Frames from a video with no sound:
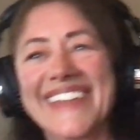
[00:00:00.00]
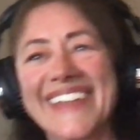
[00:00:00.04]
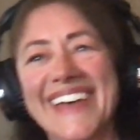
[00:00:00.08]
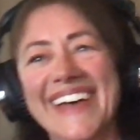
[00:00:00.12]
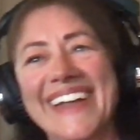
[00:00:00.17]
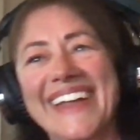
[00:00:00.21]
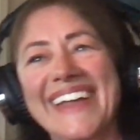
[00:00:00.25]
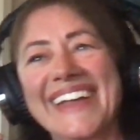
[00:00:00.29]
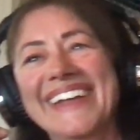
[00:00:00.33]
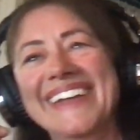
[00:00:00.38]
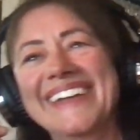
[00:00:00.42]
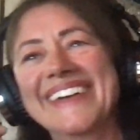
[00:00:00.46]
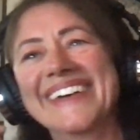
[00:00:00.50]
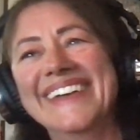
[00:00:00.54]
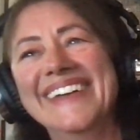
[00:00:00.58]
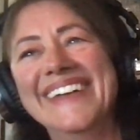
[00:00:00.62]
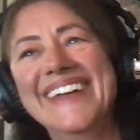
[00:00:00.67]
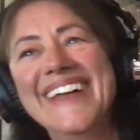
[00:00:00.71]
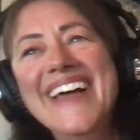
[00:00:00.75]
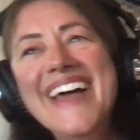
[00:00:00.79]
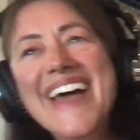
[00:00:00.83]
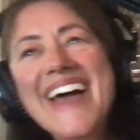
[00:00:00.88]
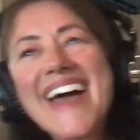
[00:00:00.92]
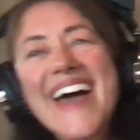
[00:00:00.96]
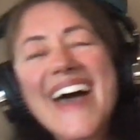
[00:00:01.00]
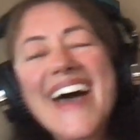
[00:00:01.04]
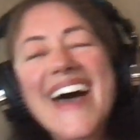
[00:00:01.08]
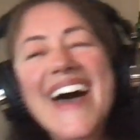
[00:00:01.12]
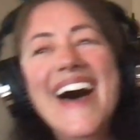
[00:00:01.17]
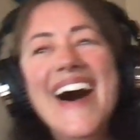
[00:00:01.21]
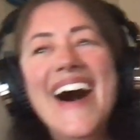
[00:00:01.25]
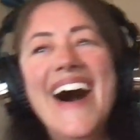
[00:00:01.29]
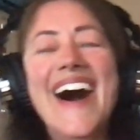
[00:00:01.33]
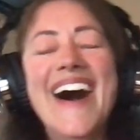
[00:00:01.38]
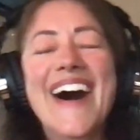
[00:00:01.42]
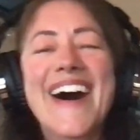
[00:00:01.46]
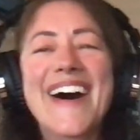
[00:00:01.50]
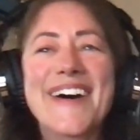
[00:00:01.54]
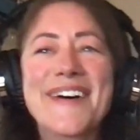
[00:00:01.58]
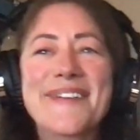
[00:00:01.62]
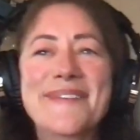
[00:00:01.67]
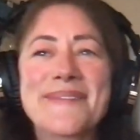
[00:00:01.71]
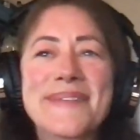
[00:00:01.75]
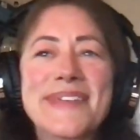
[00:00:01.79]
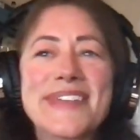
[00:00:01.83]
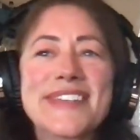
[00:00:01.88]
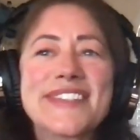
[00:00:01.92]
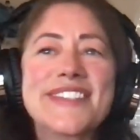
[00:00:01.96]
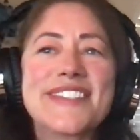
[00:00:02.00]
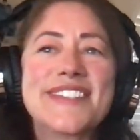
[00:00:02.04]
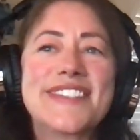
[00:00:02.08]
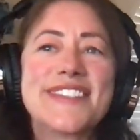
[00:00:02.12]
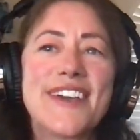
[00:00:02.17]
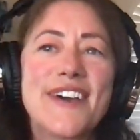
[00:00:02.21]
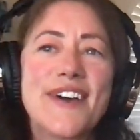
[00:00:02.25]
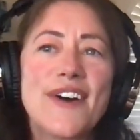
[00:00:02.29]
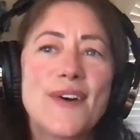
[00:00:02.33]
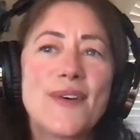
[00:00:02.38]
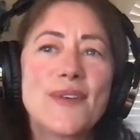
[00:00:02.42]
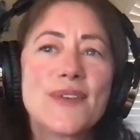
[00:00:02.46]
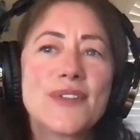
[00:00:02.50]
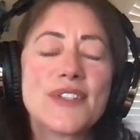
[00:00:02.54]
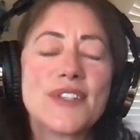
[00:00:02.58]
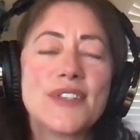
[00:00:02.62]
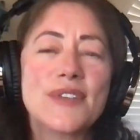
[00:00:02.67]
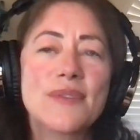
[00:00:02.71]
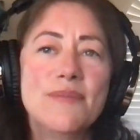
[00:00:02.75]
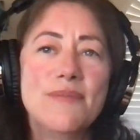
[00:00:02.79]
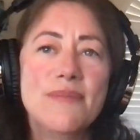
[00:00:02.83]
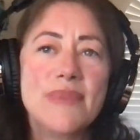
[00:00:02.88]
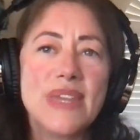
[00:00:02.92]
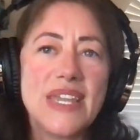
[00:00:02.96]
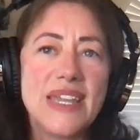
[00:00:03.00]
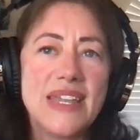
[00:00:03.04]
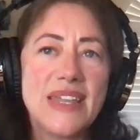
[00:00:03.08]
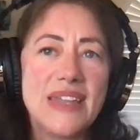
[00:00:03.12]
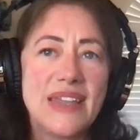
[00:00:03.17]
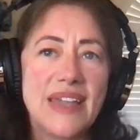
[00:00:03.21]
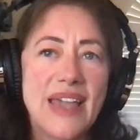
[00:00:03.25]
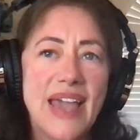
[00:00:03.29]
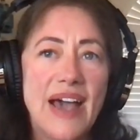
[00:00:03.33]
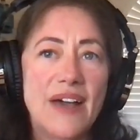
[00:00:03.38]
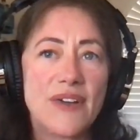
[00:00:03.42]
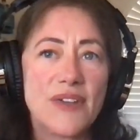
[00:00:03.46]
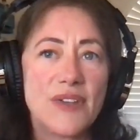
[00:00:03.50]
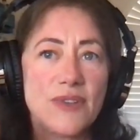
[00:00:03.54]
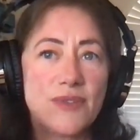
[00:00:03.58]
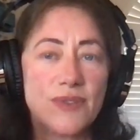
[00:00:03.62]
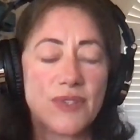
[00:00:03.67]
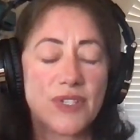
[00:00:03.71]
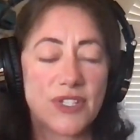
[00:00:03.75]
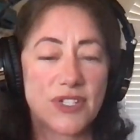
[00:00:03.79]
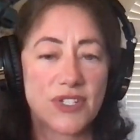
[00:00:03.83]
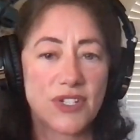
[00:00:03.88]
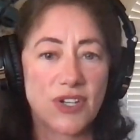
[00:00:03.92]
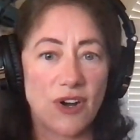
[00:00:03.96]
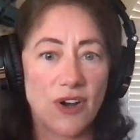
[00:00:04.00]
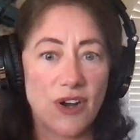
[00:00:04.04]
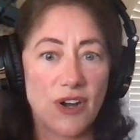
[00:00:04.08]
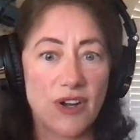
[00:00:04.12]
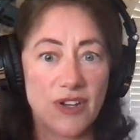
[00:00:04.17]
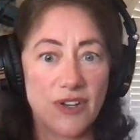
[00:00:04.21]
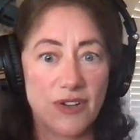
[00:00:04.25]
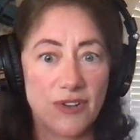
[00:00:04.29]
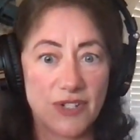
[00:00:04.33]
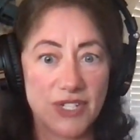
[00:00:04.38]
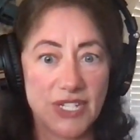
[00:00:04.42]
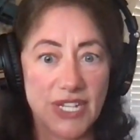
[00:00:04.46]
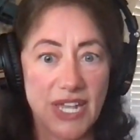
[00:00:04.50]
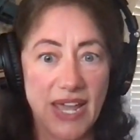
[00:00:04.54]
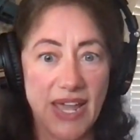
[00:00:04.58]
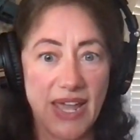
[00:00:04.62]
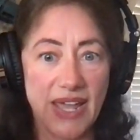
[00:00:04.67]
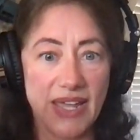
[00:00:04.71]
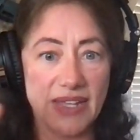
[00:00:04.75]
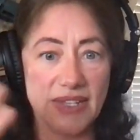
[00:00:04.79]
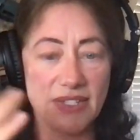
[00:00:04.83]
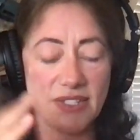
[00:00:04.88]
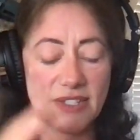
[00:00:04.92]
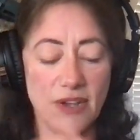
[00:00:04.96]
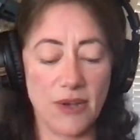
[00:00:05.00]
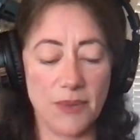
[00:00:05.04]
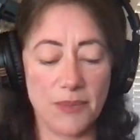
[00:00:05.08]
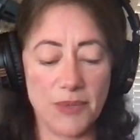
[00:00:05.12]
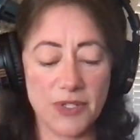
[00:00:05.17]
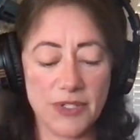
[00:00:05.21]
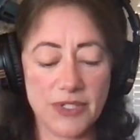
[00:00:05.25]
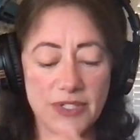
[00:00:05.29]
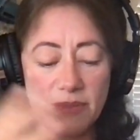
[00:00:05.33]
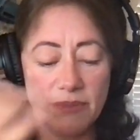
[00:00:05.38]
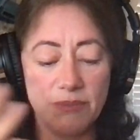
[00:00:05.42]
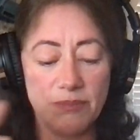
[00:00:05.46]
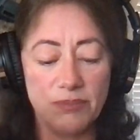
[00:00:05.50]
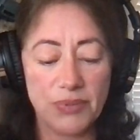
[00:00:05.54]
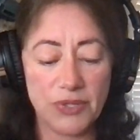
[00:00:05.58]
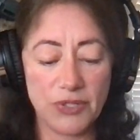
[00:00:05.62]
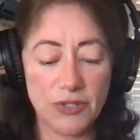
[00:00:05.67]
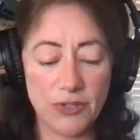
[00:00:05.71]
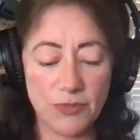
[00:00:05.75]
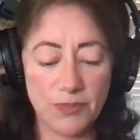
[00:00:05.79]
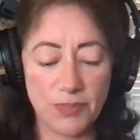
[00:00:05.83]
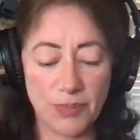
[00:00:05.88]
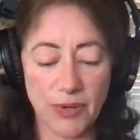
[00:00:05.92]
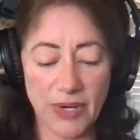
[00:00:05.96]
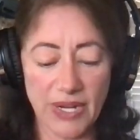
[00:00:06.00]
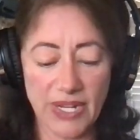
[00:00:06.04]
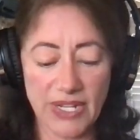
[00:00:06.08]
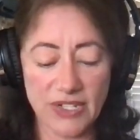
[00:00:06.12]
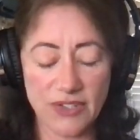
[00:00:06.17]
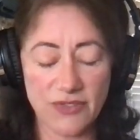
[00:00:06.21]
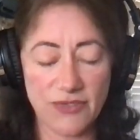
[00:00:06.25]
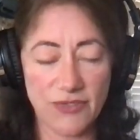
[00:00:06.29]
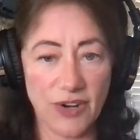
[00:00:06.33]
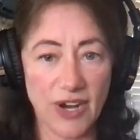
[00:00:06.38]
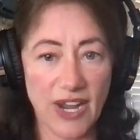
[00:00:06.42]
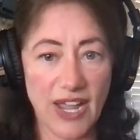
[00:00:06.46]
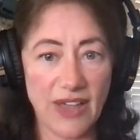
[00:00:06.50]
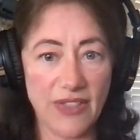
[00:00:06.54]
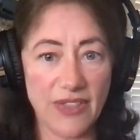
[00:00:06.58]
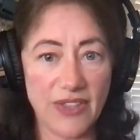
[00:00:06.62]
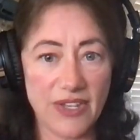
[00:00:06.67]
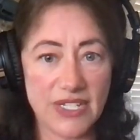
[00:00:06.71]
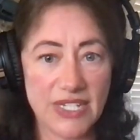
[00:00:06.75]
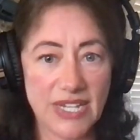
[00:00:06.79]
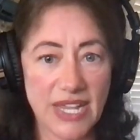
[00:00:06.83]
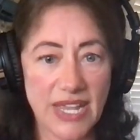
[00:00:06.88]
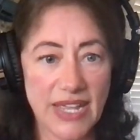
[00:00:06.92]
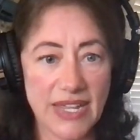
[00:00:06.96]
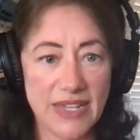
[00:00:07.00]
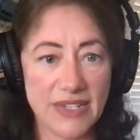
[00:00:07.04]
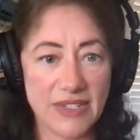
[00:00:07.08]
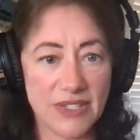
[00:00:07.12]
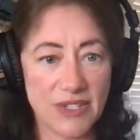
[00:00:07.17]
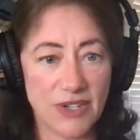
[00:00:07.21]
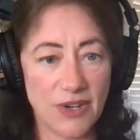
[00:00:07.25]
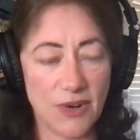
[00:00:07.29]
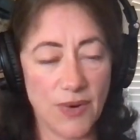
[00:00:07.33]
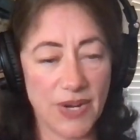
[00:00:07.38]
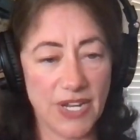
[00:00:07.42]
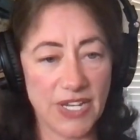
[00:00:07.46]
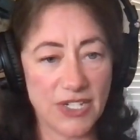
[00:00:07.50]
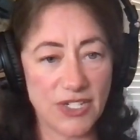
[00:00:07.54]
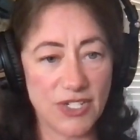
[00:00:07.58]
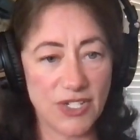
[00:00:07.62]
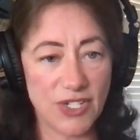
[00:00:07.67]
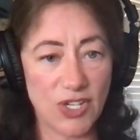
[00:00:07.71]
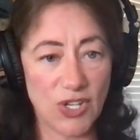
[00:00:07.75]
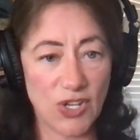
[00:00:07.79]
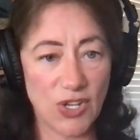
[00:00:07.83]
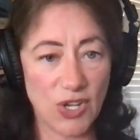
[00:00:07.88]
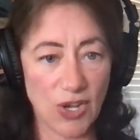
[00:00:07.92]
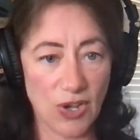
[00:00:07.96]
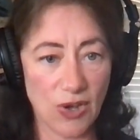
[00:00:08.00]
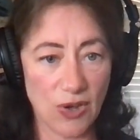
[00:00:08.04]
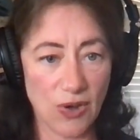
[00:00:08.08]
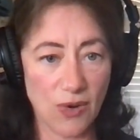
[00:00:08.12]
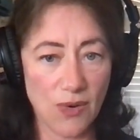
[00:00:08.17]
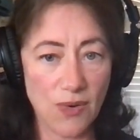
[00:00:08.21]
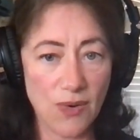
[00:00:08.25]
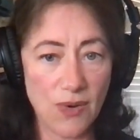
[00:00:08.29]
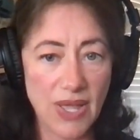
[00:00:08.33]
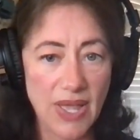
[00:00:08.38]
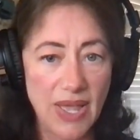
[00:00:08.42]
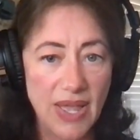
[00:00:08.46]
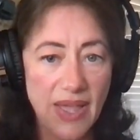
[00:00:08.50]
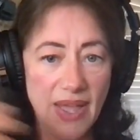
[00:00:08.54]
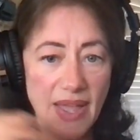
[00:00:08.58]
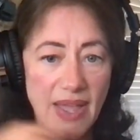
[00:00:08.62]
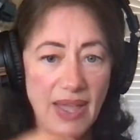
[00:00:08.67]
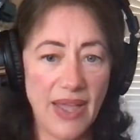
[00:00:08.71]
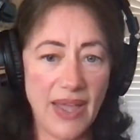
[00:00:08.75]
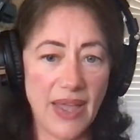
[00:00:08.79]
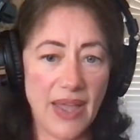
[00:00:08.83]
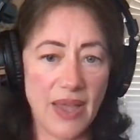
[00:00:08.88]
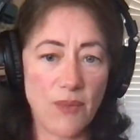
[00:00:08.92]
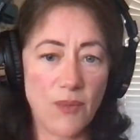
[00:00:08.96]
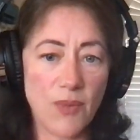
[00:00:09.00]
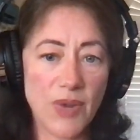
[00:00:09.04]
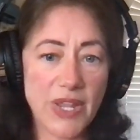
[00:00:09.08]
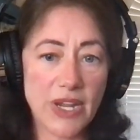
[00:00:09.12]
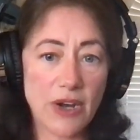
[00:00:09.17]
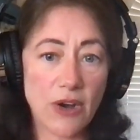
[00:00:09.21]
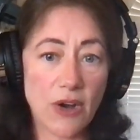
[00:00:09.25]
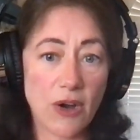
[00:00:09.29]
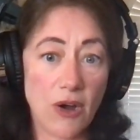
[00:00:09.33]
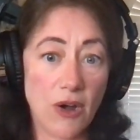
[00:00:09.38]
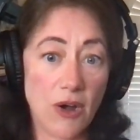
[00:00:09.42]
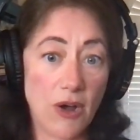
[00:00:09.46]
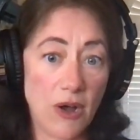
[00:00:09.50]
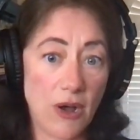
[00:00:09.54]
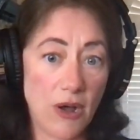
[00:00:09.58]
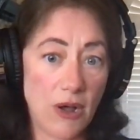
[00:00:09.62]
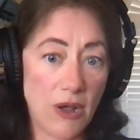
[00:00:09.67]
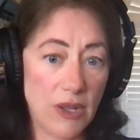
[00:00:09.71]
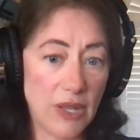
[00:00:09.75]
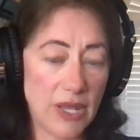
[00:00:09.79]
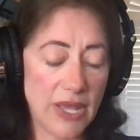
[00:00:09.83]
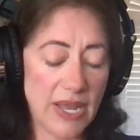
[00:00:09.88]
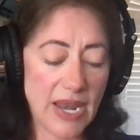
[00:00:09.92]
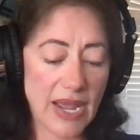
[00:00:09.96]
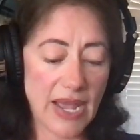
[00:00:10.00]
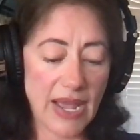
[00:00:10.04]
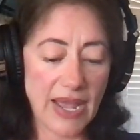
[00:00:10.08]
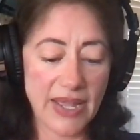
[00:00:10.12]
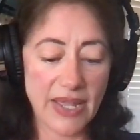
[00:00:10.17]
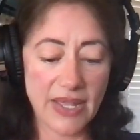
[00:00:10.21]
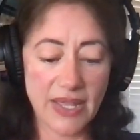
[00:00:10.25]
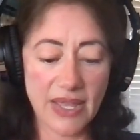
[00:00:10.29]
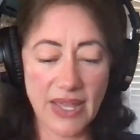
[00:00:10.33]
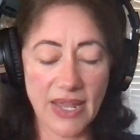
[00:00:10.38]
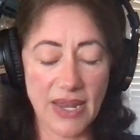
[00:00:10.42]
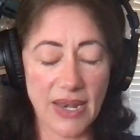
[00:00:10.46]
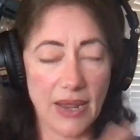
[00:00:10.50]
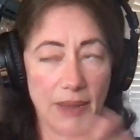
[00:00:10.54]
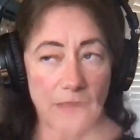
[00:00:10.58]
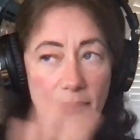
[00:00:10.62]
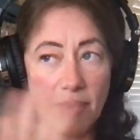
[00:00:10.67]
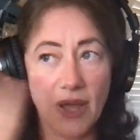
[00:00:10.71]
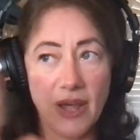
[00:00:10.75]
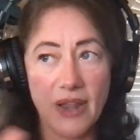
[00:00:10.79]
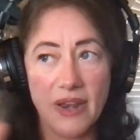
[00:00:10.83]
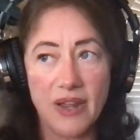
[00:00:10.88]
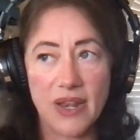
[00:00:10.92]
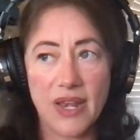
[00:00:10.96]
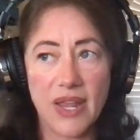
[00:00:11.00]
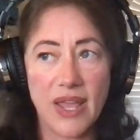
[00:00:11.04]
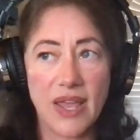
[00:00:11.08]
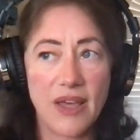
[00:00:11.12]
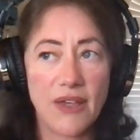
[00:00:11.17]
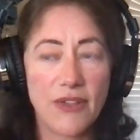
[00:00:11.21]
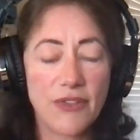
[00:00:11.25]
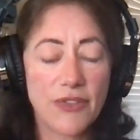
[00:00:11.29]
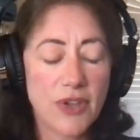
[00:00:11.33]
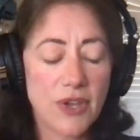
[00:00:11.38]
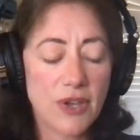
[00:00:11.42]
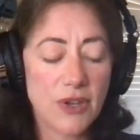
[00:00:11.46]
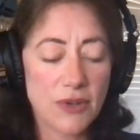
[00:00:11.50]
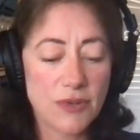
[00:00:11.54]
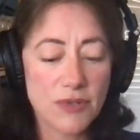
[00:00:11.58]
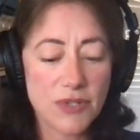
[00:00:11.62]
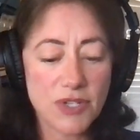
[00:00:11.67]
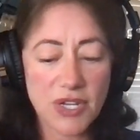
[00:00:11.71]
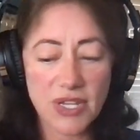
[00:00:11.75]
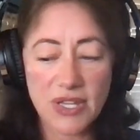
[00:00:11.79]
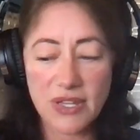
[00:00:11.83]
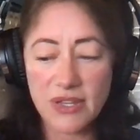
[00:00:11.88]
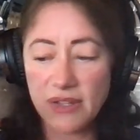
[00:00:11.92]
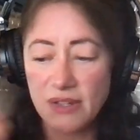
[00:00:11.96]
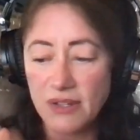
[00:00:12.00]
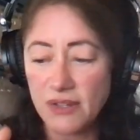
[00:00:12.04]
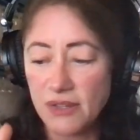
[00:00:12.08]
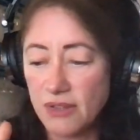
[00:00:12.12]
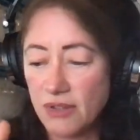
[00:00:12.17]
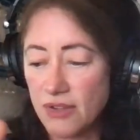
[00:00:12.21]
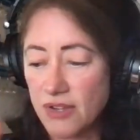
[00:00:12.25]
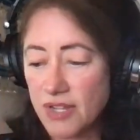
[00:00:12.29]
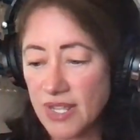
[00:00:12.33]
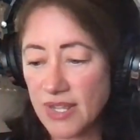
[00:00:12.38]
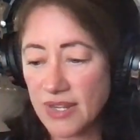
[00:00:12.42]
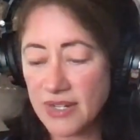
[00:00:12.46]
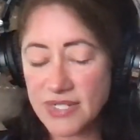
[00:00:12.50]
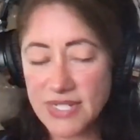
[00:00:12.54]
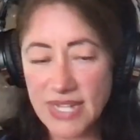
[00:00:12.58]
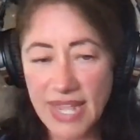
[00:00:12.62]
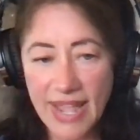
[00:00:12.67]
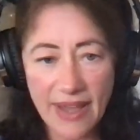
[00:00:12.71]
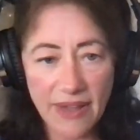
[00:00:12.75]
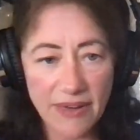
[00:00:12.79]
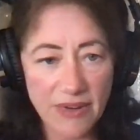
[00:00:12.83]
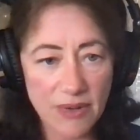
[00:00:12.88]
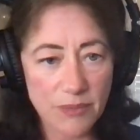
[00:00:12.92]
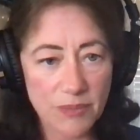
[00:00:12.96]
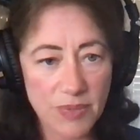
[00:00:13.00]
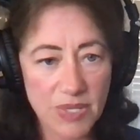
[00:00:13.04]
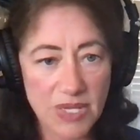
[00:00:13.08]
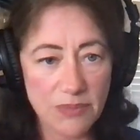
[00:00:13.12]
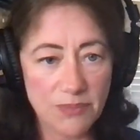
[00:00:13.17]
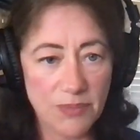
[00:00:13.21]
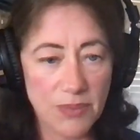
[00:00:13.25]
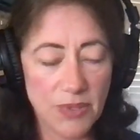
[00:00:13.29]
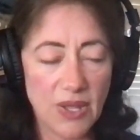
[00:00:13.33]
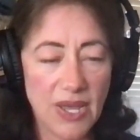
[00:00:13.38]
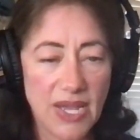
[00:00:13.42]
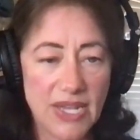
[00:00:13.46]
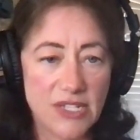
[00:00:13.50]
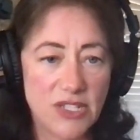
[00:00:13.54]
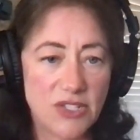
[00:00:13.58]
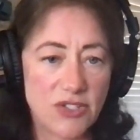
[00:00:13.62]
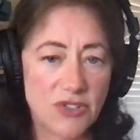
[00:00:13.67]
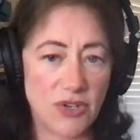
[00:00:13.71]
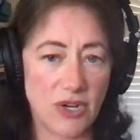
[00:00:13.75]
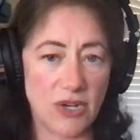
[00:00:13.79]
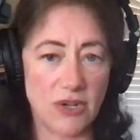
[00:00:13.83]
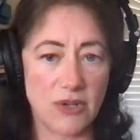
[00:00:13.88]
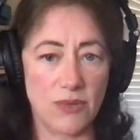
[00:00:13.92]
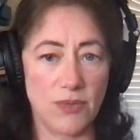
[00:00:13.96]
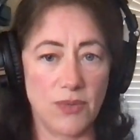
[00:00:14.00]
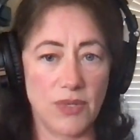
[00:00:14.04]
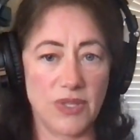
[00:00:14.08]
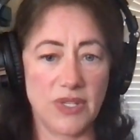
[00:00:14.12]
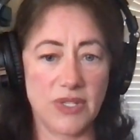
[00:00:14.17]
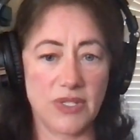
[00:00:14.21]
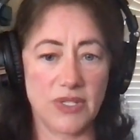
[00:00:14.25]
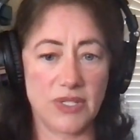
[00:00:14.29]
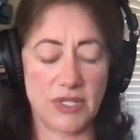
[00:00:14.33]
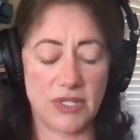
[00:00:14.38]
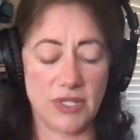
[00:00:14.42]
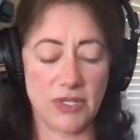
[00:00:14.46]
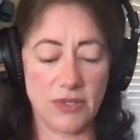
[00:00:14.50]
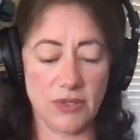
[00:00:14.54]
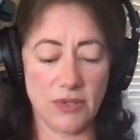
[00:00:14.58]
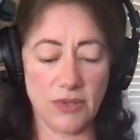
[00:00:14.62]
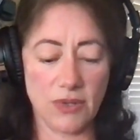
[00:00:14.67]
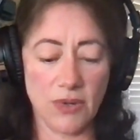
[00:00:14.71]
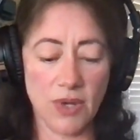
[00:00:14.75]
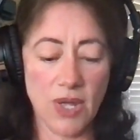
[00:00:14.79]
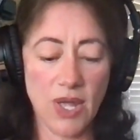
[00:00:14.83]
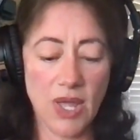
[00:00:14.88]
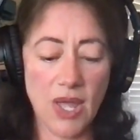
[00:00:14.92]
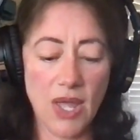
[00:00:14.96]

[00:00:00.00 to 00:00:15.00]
like, um, so to me, how you start your day is almost a blueprint for how the day is going to go. And we sure. are all, and I again, I'm not on Health Coach Hill looking down at people. I struggle with this too.